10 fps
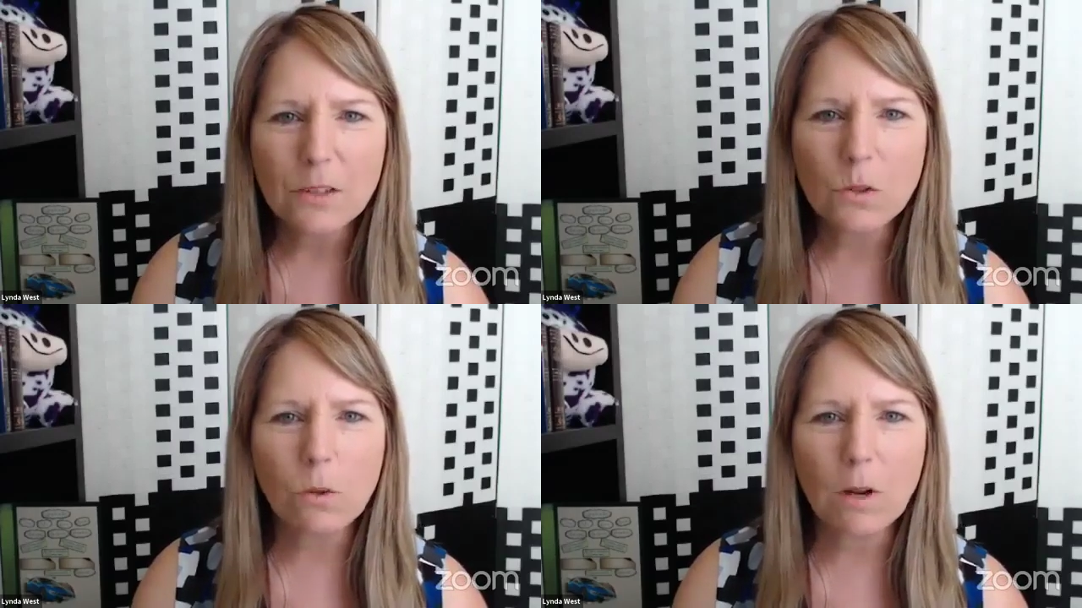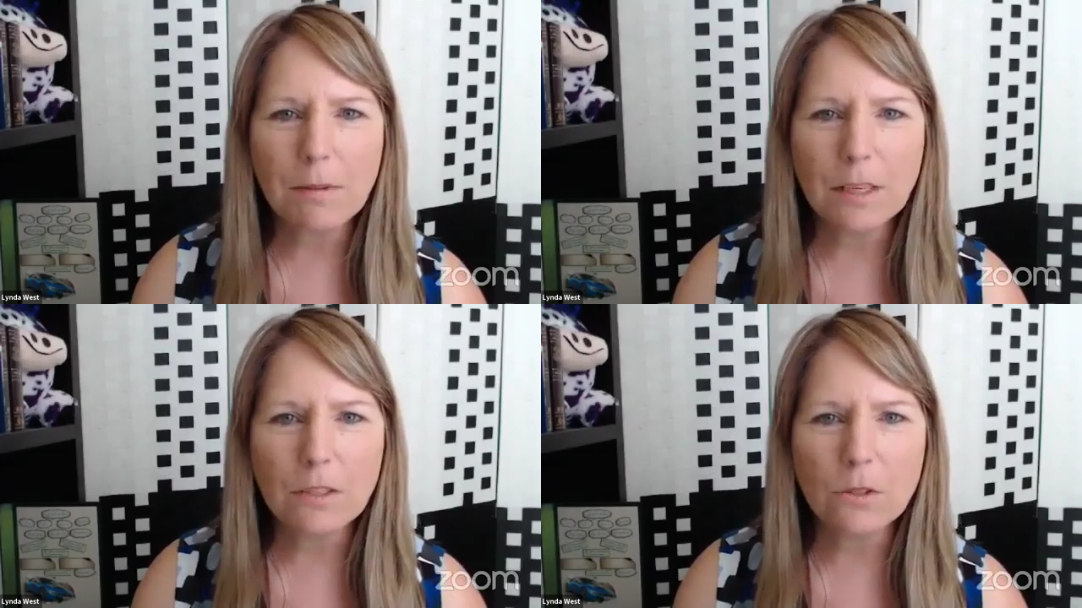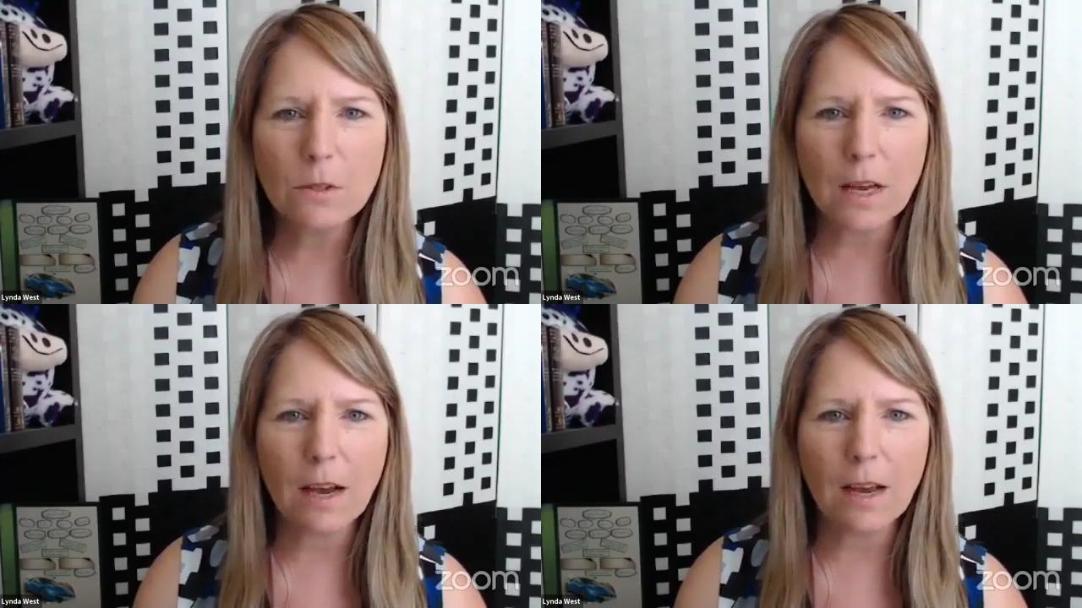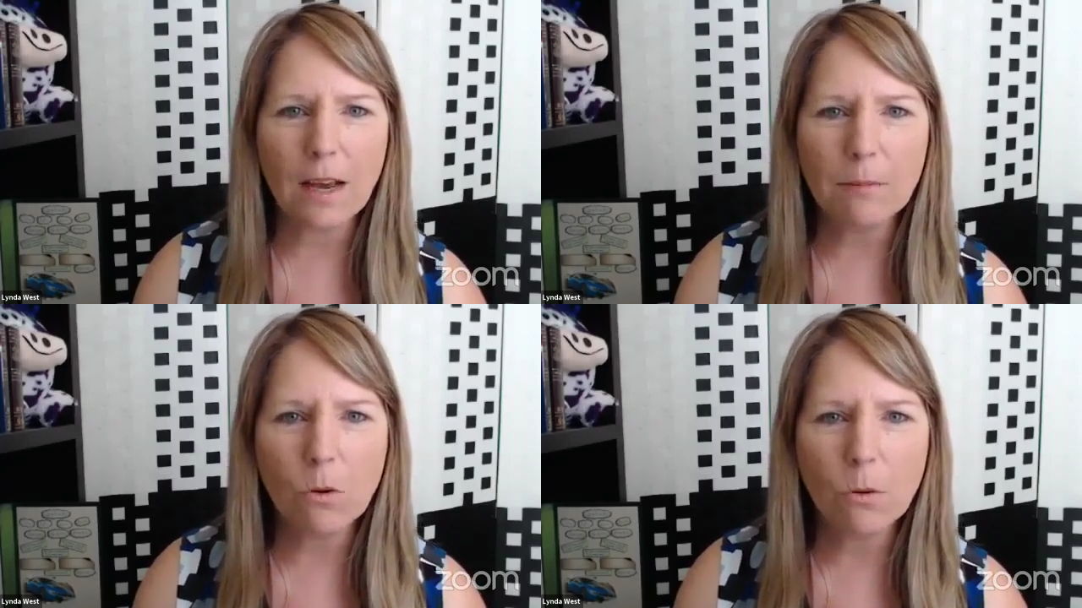So what I'm going to do is I
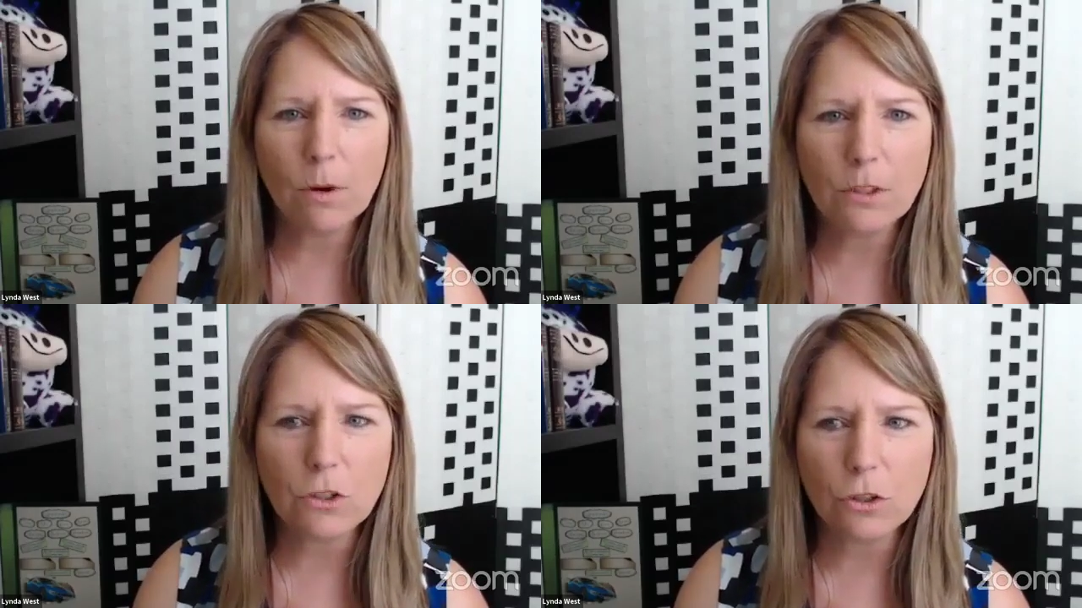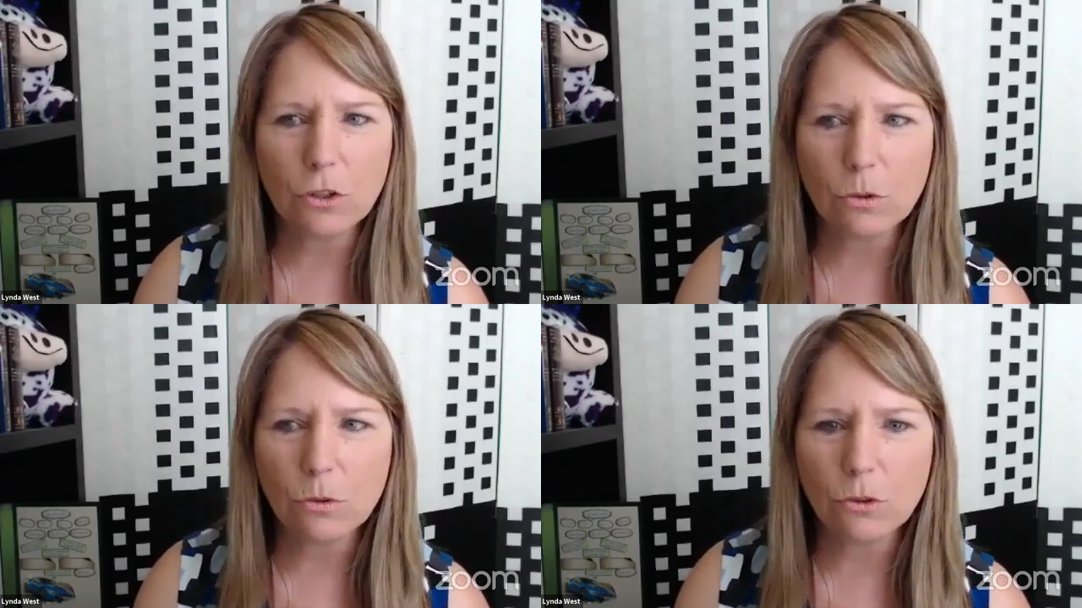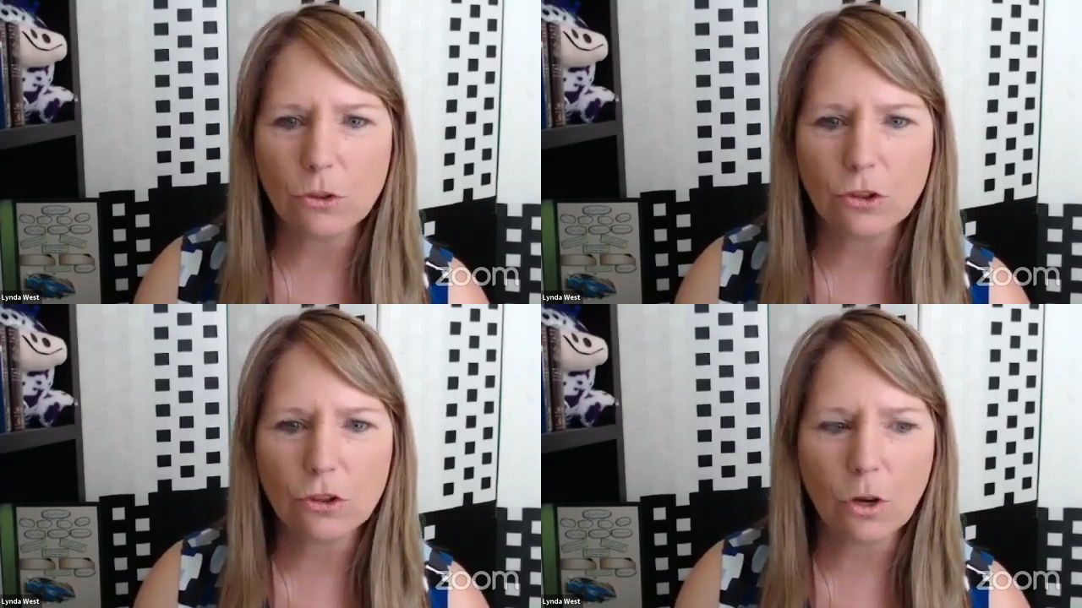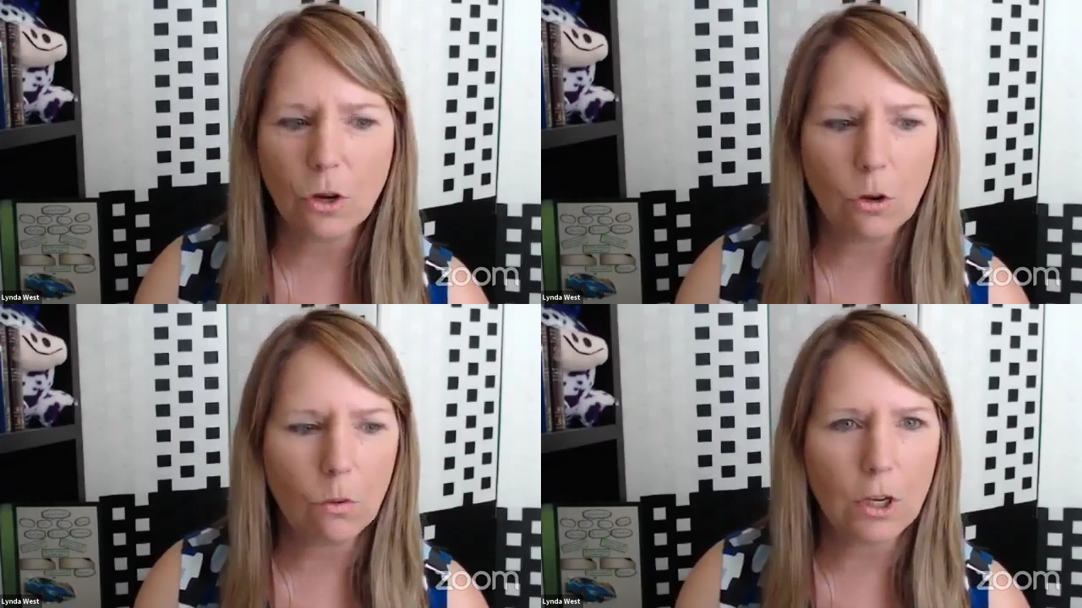am going to
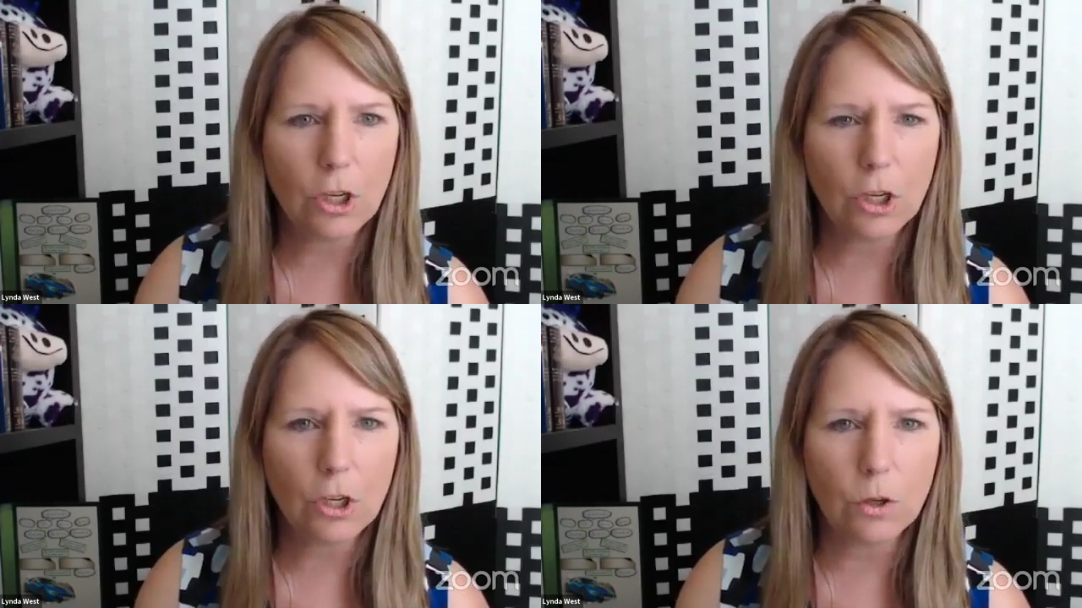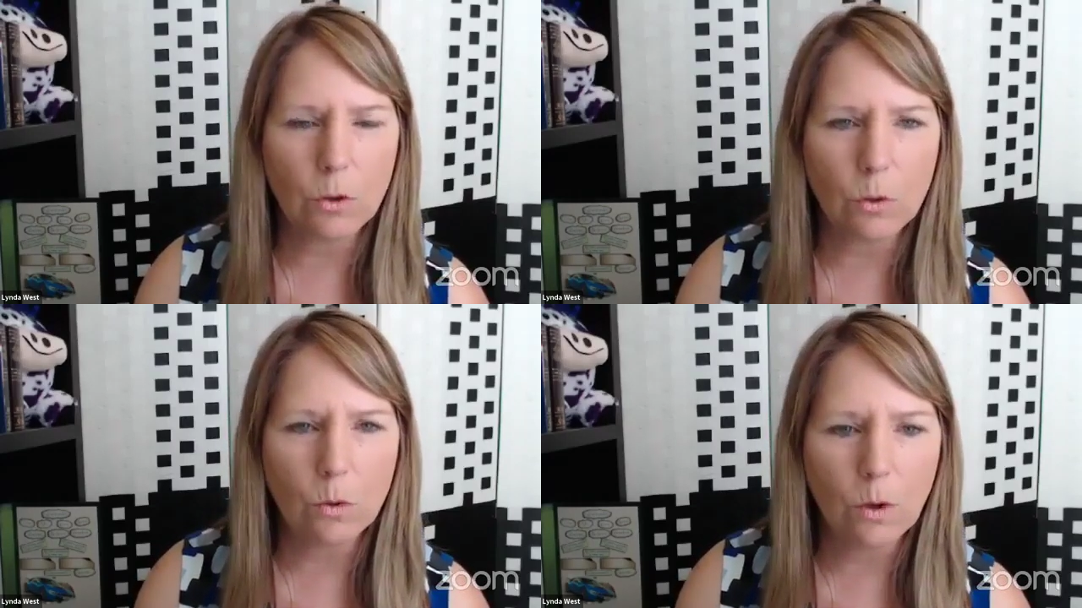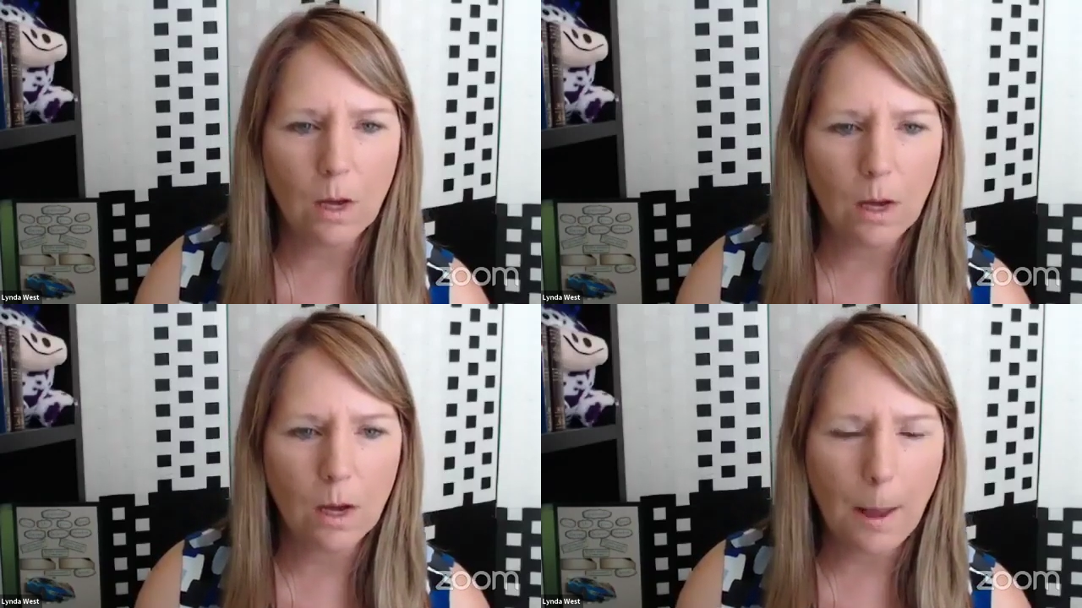show you